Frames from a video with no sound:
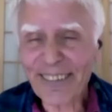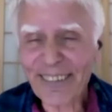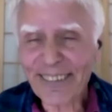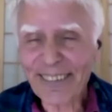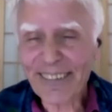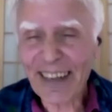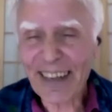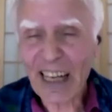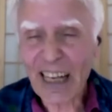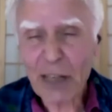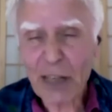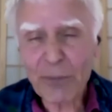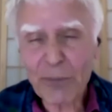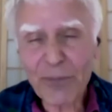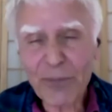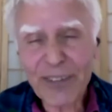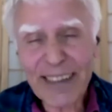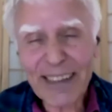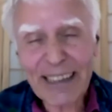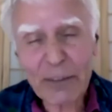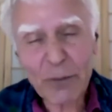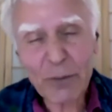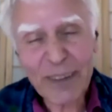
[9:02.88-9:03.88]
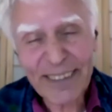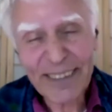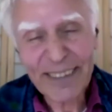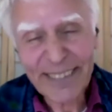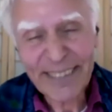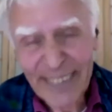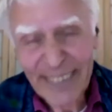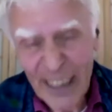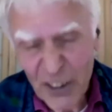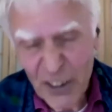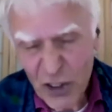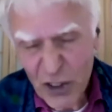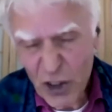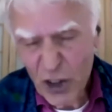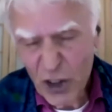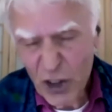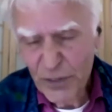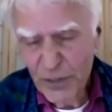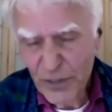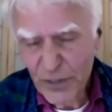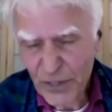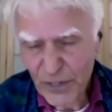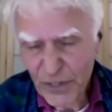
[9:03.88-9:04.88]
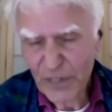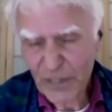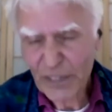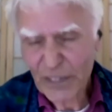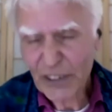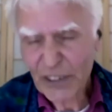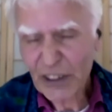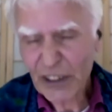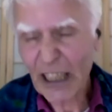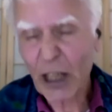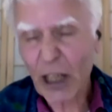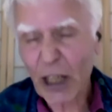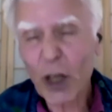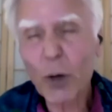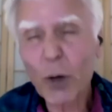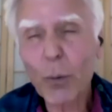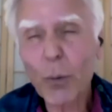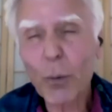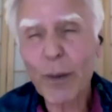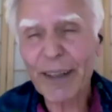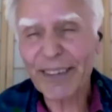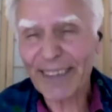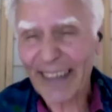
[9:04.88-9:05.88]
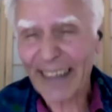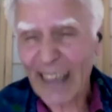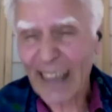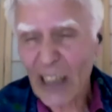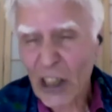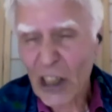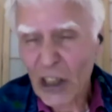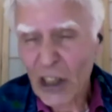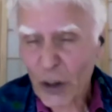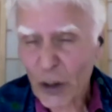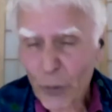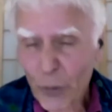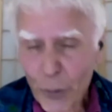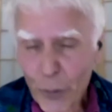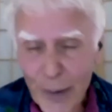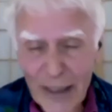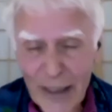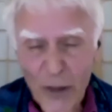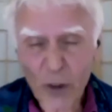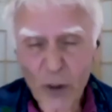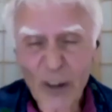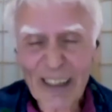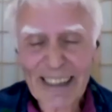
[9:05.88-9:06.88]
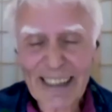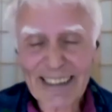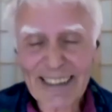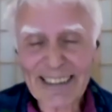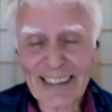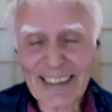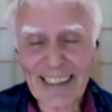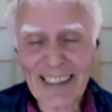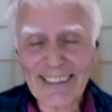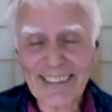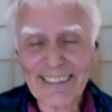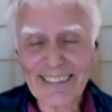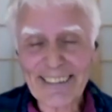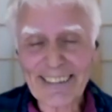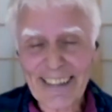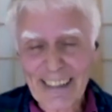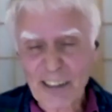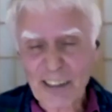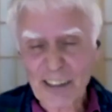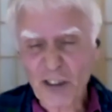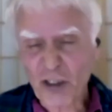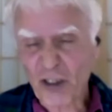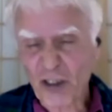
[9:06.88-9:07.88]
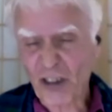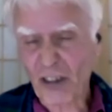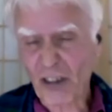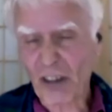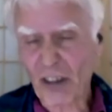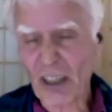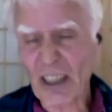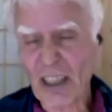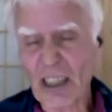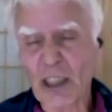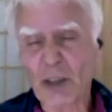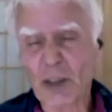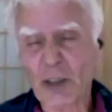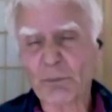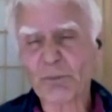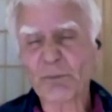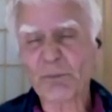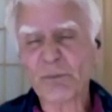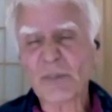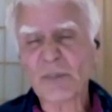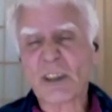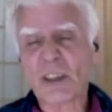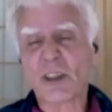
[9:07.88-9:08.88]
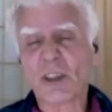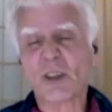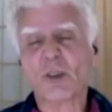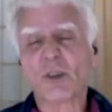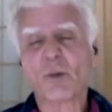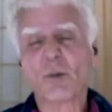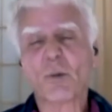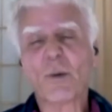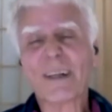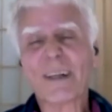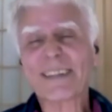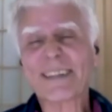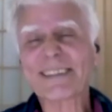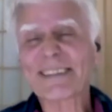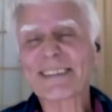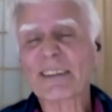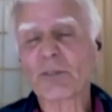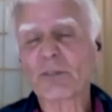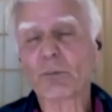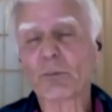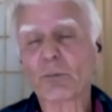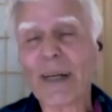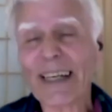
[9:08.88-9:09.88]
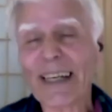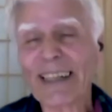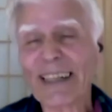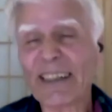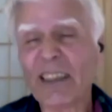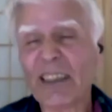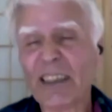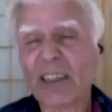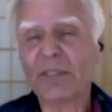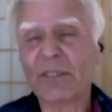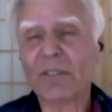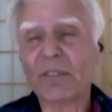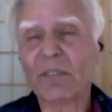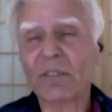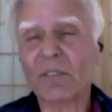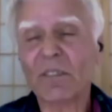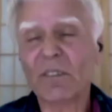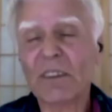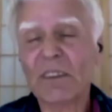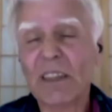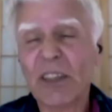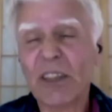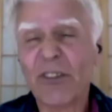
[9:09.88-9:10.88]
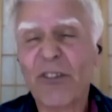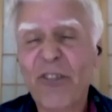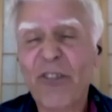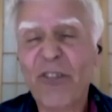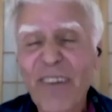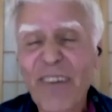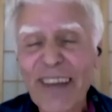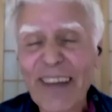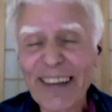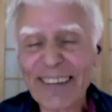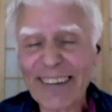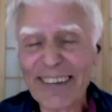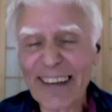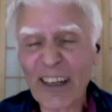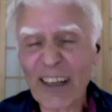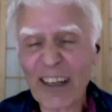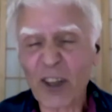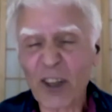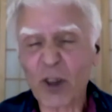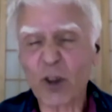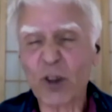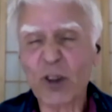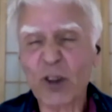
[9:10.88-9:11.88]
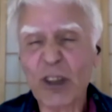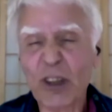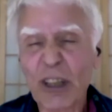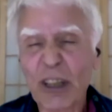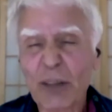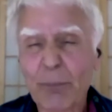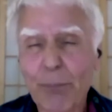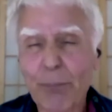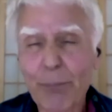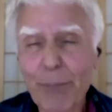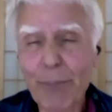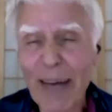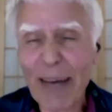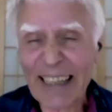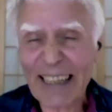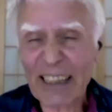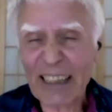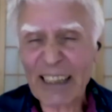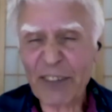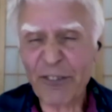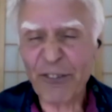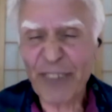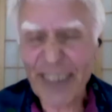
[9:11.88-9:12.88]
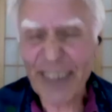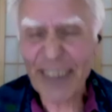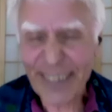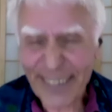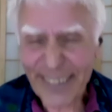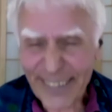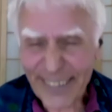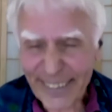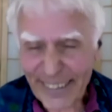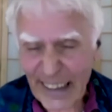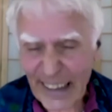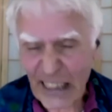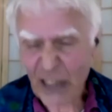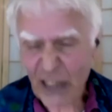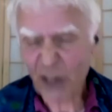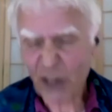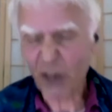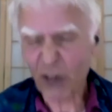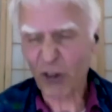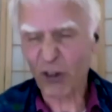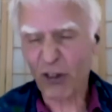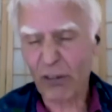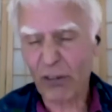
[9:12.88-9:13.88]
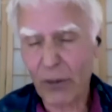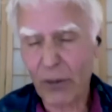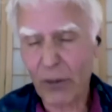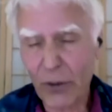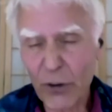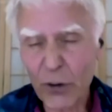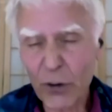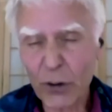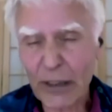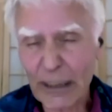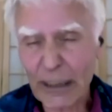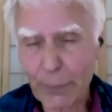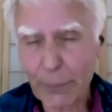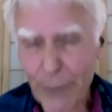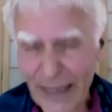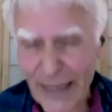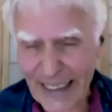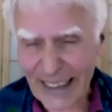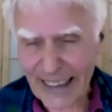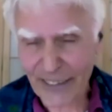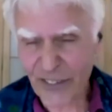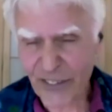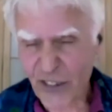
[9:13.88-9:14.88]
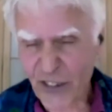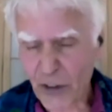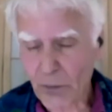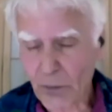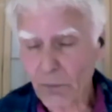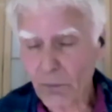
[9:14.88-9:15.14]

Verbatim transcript: time there was such, hmm, shall we say, a reorganization hmm, was when hmm, physical manifestation took place.